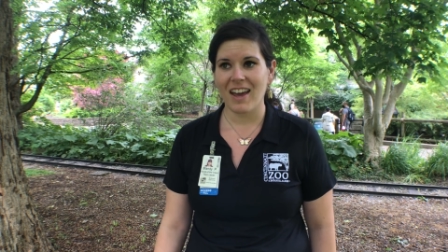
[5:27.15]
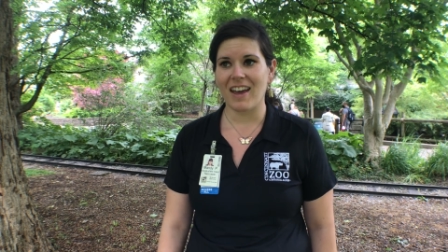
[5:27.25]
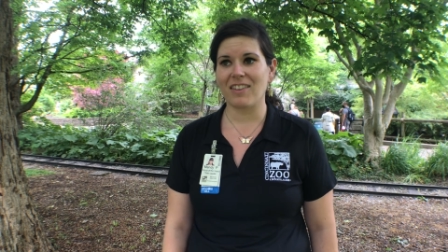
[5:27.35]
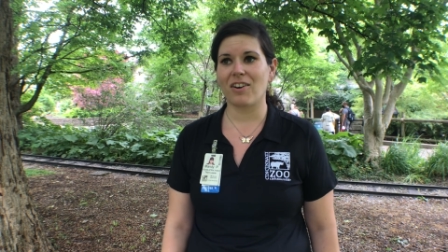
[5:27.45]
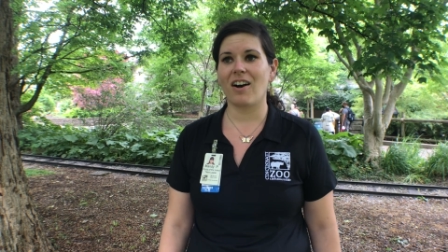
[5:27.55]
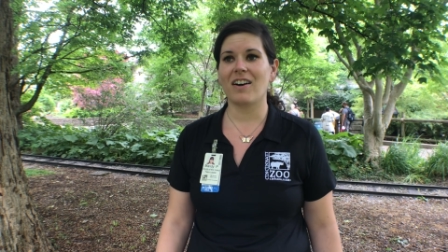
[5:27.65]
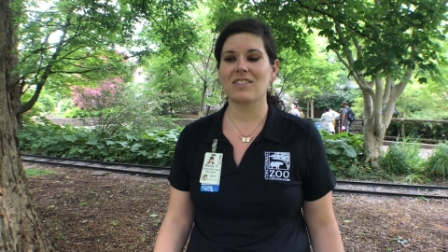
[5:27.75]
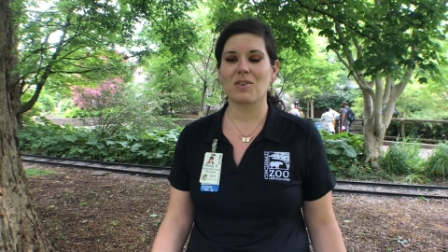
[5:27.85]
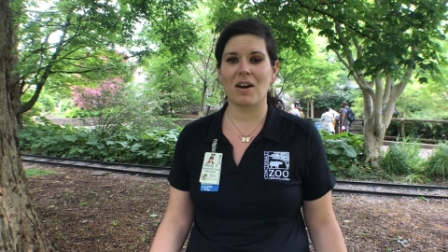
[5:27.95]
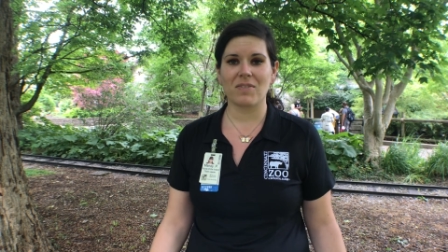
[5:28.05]
And they're
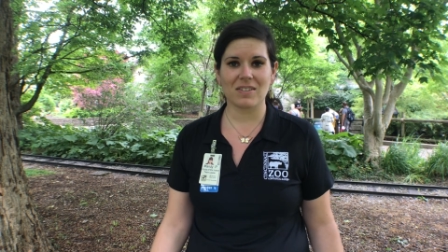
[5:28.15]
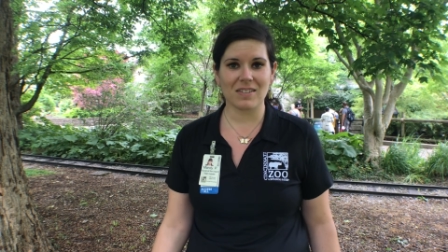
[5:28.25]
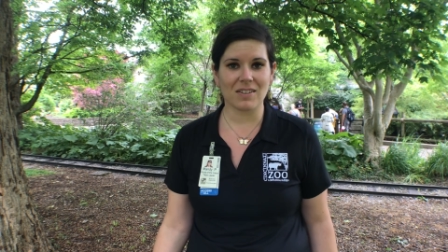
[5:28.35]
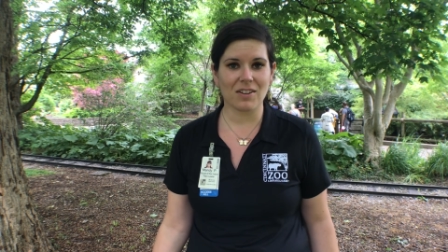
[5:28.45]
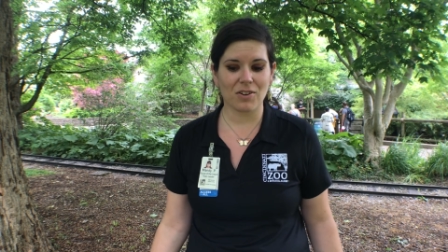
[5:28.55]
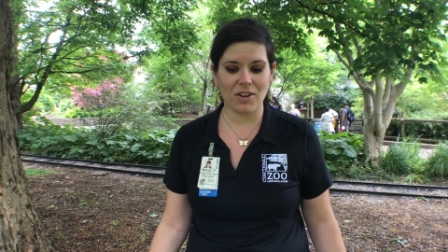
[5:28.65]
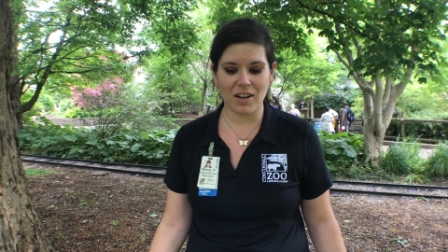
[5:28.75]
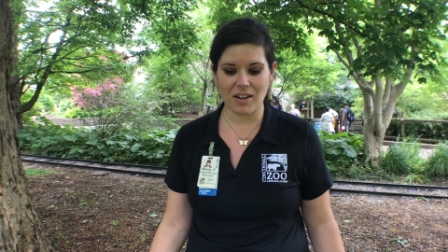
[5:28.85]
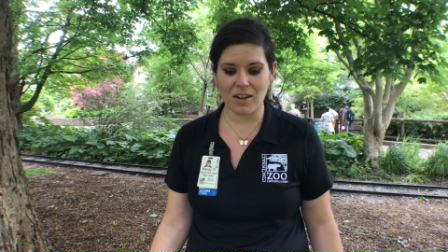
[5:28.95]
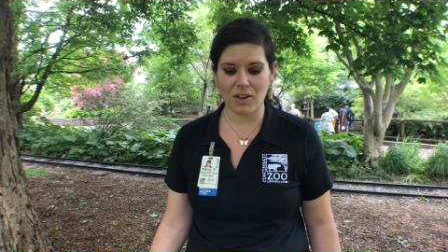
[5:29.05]
also obviously
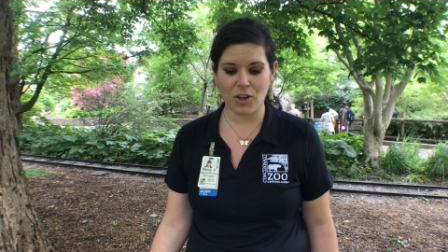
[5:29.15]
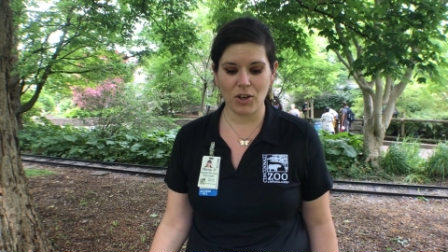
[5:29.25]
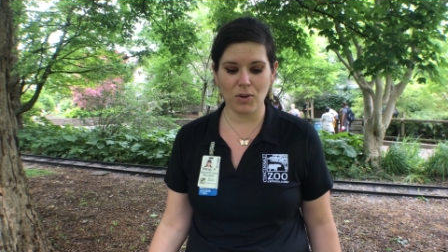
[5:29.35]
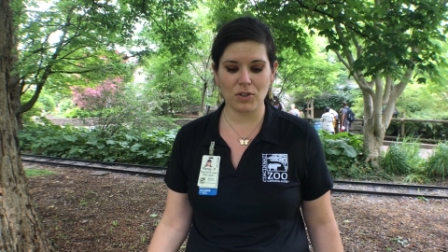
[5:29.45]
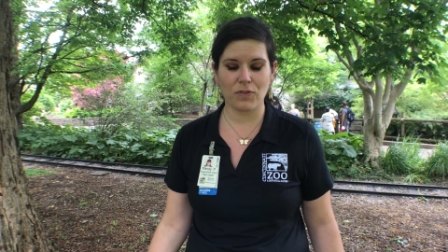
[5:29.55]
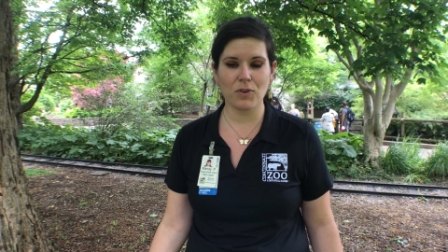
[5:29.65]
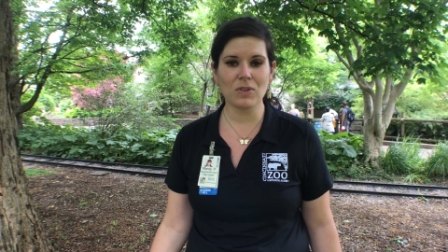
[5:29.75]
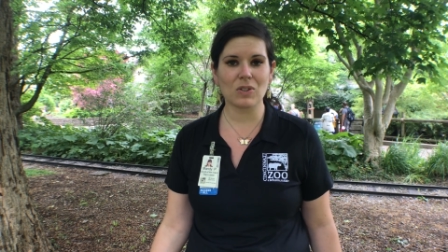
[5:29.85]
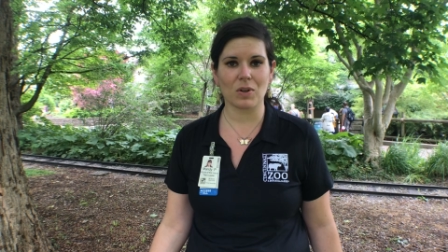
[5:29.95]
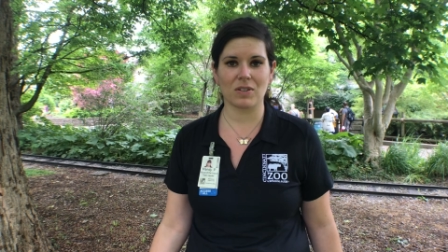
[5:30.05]
creating a huge food
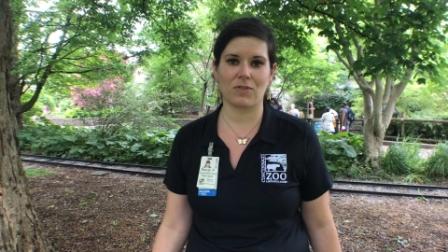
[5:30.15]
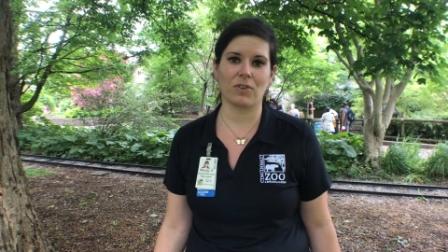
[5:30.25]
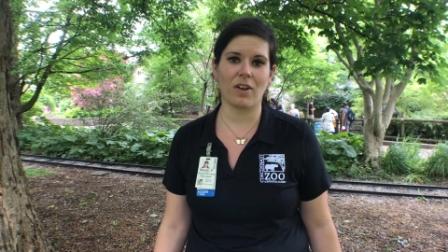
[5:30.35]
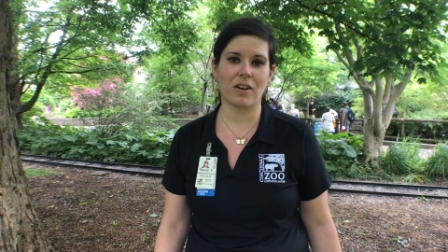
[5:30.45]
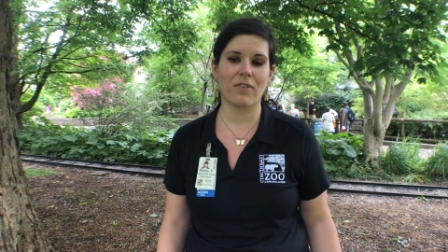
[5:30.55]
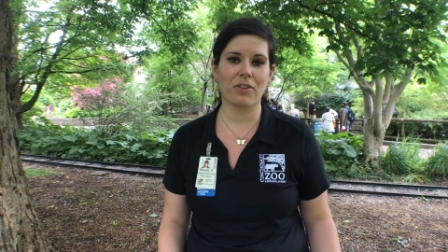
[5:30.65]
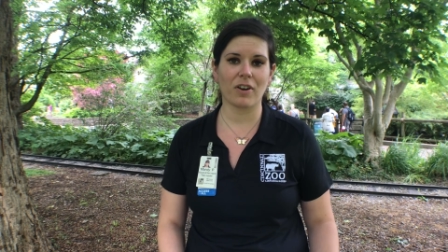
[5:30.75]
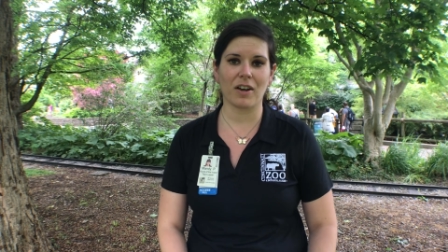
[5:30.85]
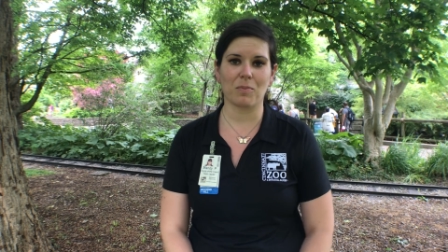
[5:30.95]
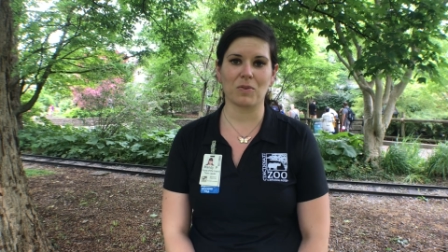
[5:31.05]
source for a lot of other
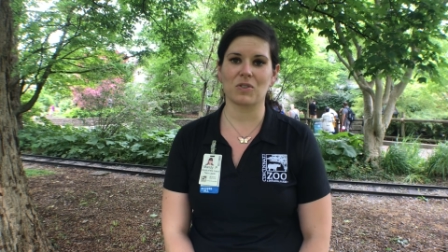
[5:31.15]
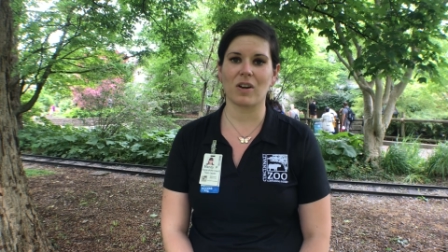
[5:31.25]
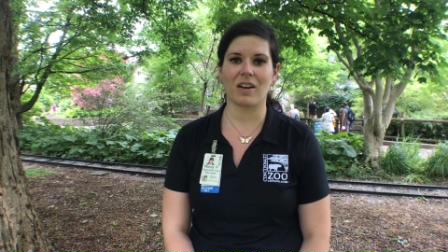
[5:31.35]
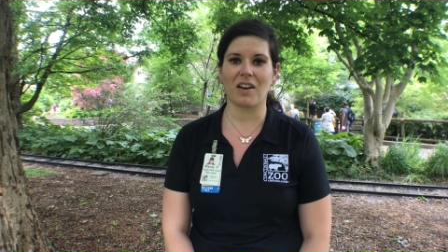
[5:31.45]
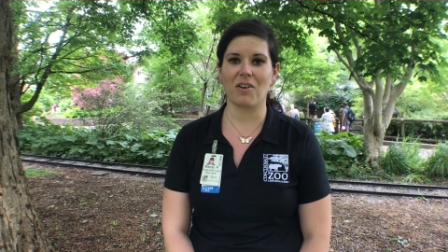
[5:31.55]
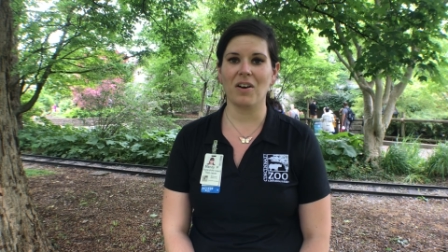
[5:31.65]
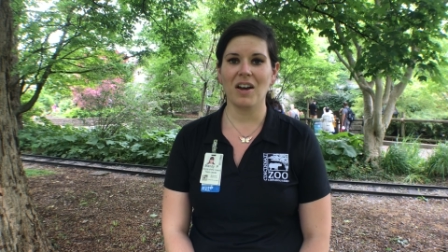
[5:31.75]
animals right now.